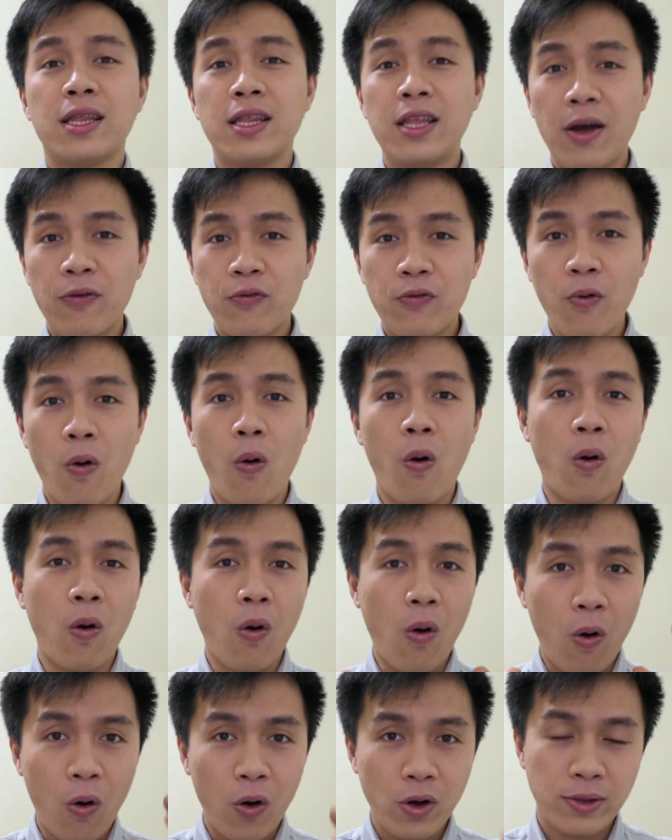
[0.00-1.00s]

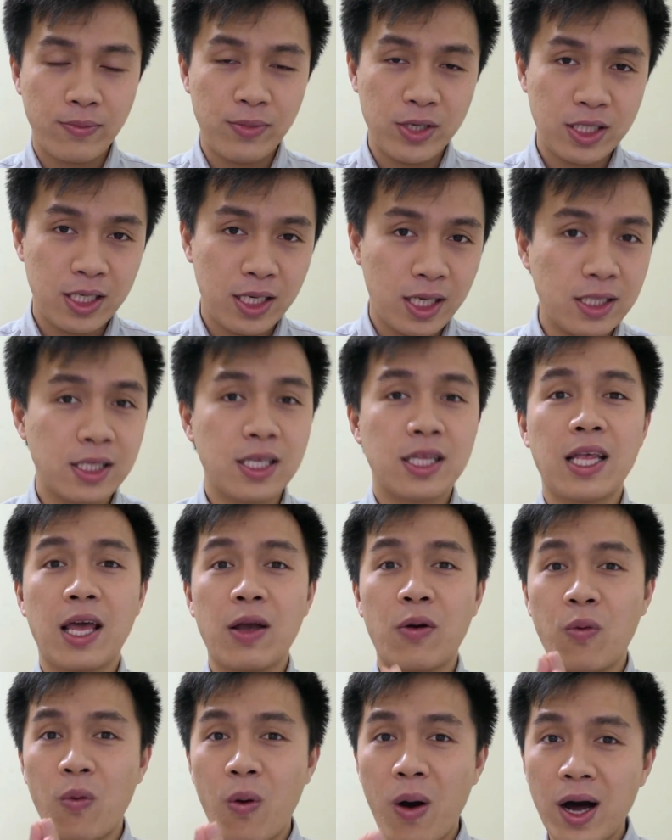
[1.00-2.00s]
Therefore, all the business,
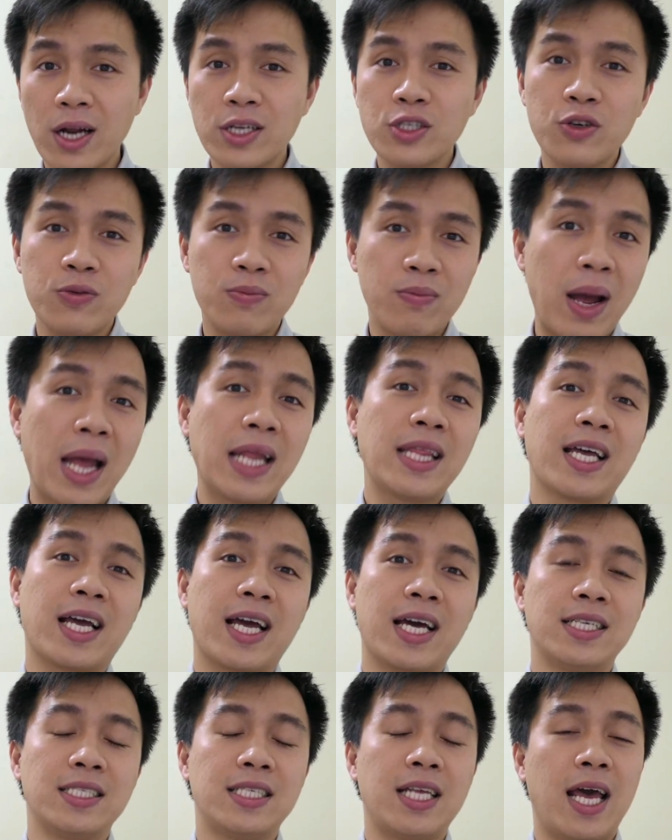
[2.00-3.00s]
they want to make the
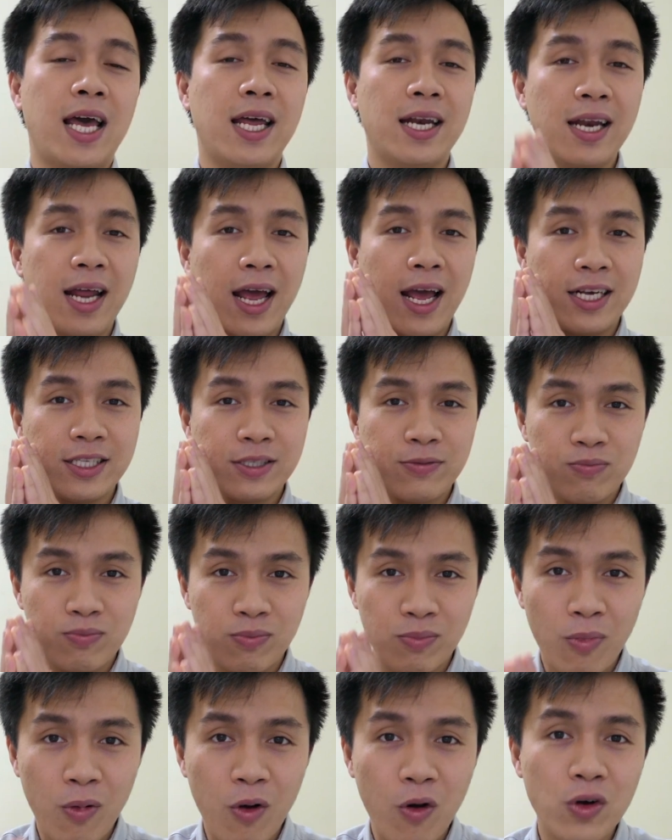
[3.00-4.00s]
content as
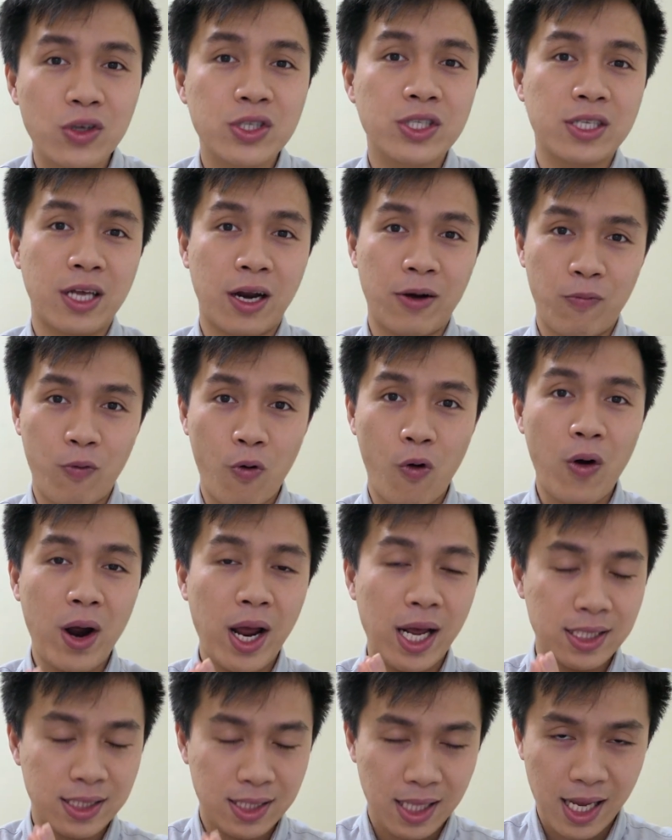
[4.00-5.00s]
more
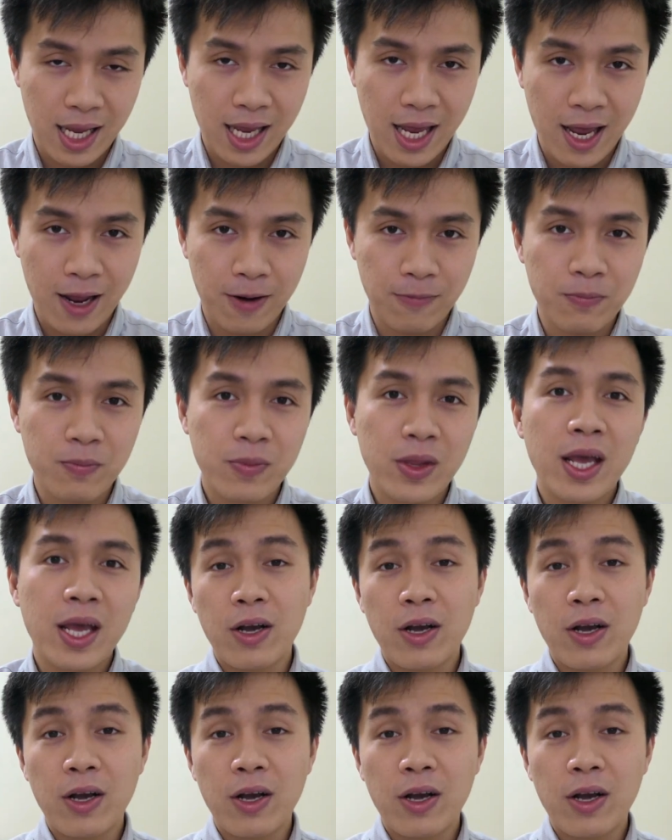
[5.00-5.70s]
shareable as they can.